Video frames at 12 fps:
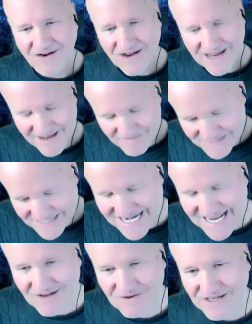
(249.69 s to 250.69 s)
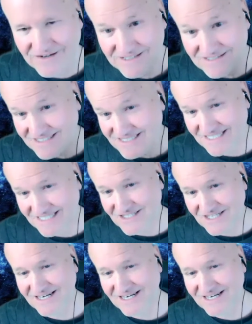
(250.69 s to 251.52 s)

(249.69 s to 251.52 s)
I am now going to teach